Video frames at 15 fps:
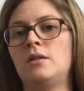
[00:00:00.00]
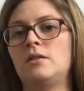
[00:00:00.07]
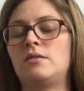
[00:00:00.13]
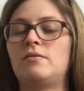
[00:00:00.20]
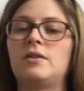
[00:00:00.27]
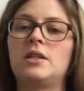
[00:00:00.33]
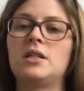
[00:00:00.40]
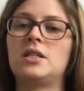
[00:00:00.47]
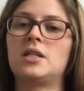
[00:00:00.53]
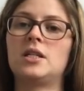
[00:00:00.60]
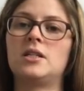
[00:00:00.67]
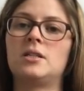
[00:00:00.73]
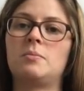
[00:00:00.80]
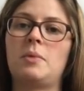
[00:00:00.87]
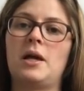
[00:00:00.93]
to finish
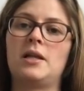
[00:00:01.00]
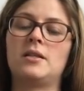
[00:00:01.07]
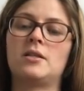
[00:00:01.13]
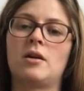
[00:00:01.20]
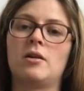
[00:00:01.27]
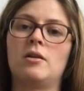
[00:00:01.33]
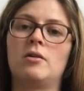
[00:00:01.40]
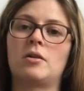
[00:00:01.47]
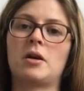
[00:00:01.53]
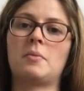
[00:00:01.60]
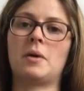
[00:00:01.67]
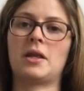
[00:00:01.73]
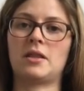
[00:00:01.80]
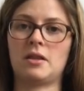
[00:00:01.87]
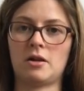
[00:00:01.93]
it. Depends how long I
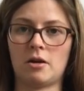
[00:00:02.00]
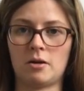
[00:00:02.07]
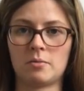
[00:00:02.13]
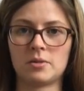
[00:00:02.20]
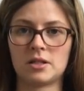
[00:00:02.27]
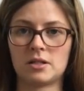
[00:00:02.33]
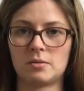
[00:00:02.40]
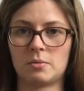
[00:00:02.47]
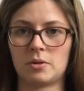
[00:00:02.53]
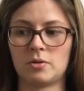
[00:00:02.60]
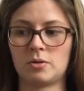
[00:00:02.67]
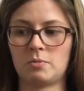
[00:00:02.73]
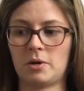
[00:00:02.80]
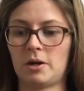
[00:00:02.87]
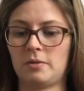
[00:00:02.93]
make the arms, I
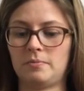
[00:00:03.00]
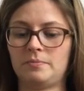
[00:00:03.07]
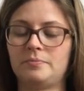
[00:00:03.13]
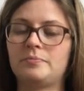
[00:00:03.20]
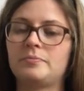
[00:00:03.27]
suppose, but